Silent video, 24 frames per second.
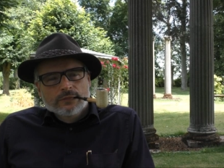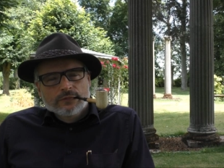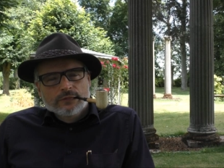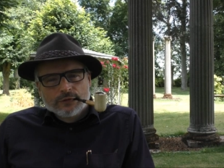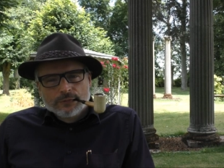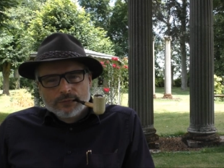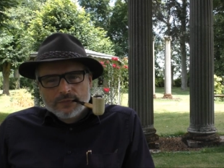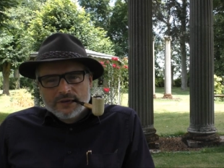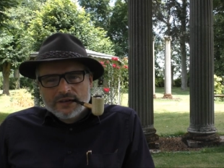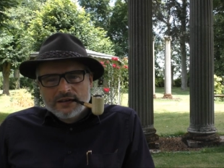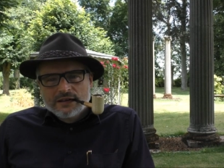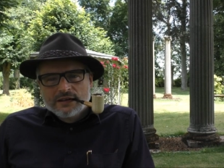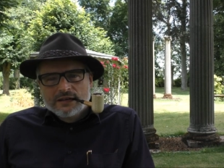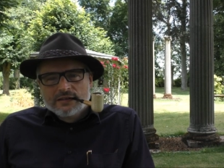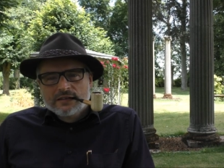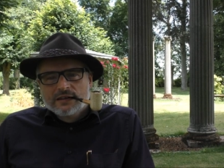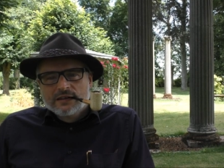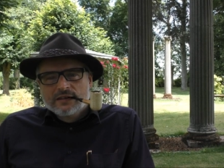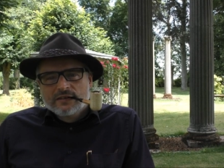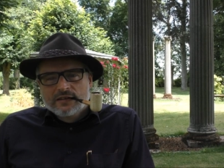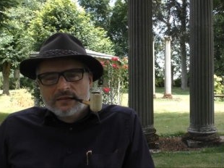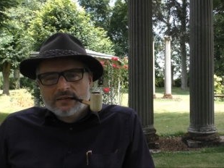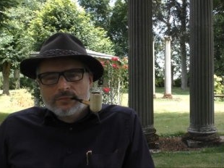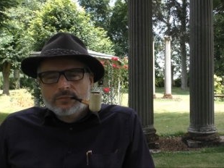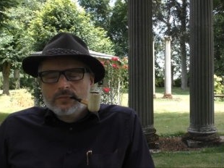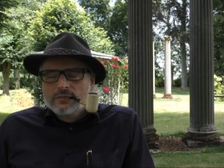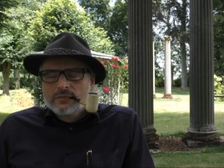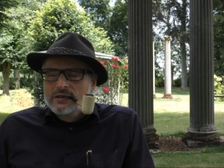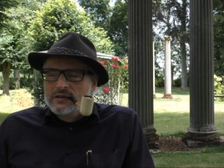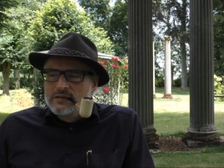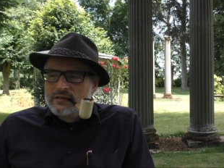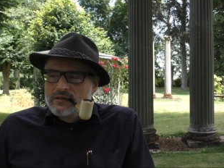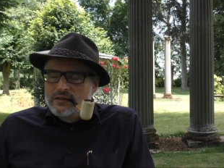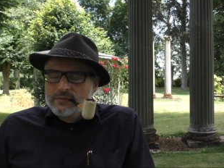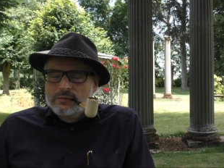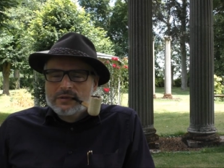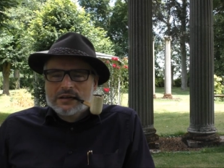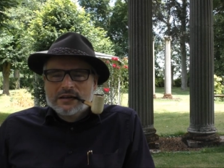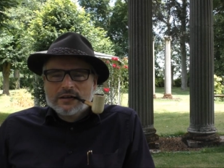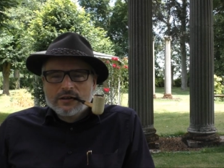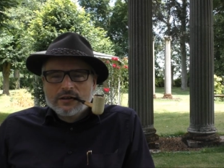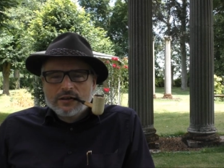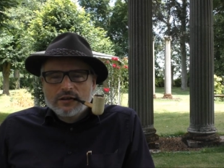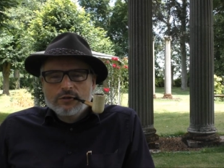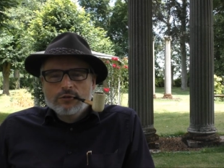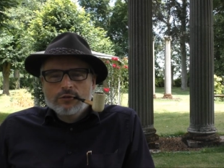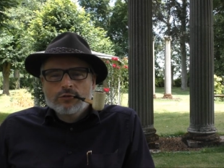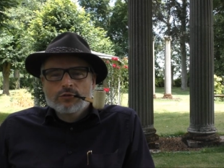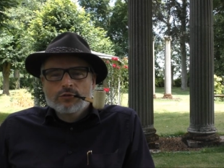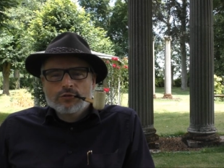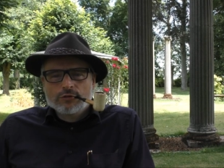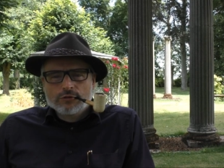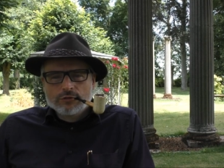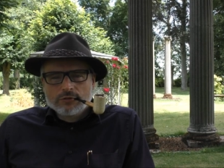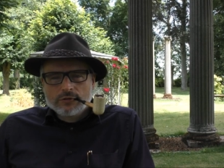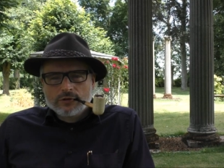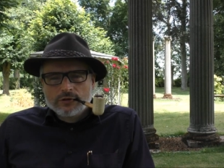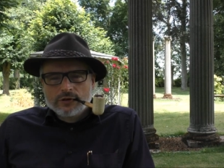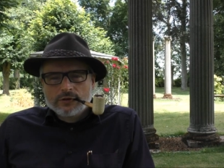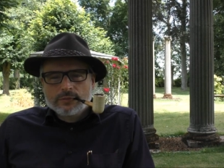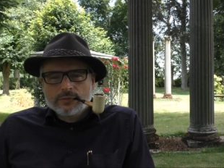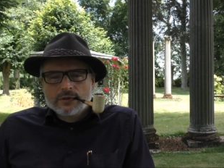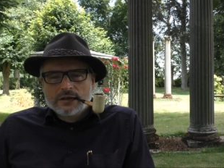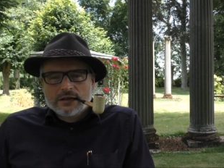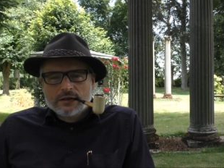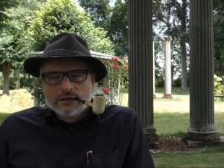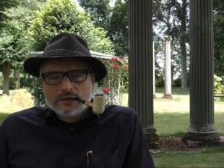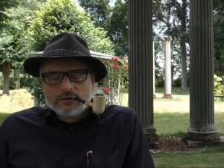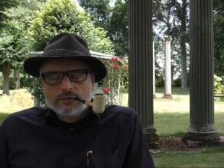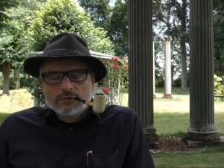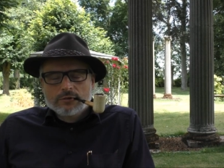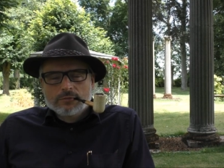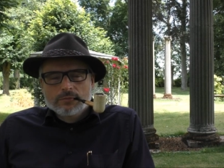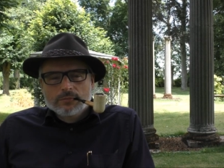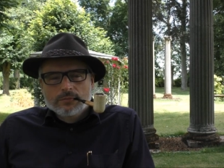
For me, I think some unusual tobacco.